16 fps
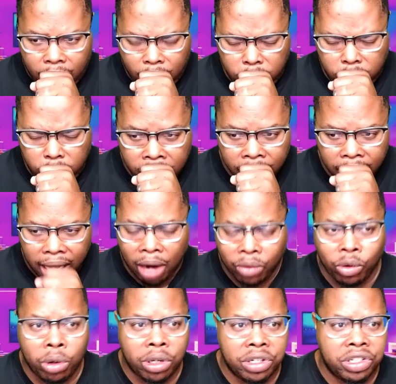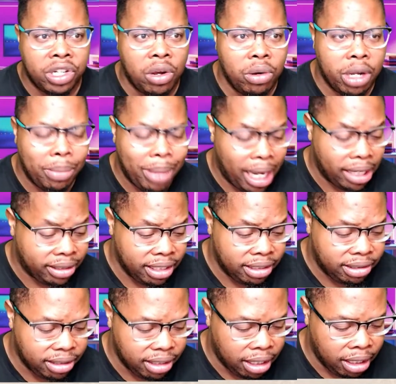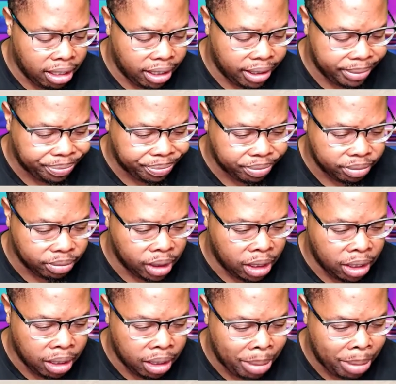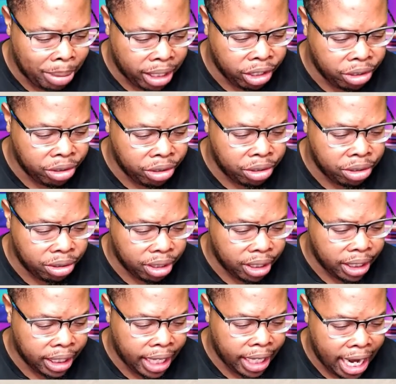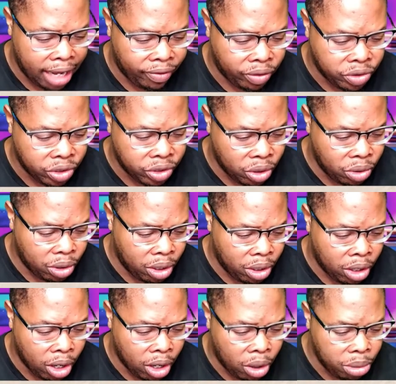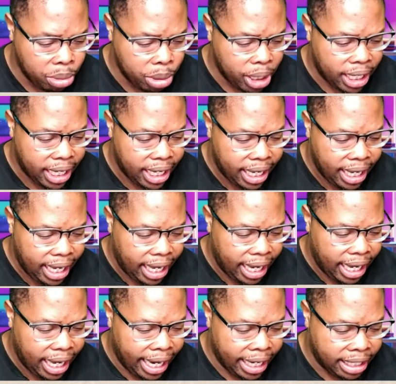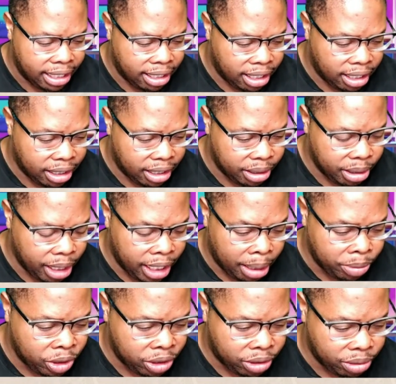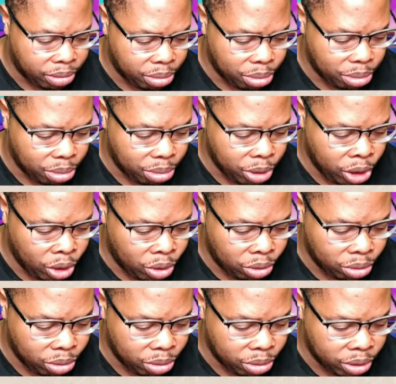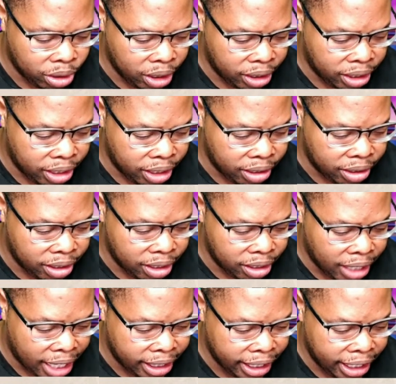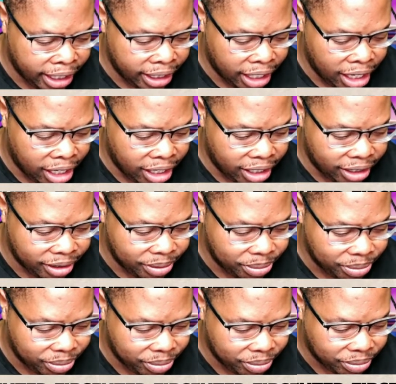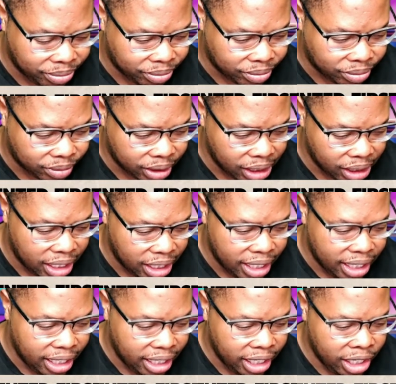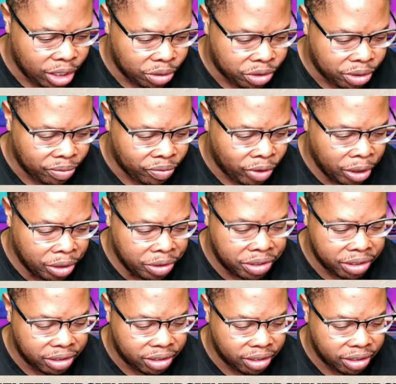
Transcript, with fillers: I wrote a song about this um, about a year and a half or so ago and uh and i'm just you know the the i need uh you know some verses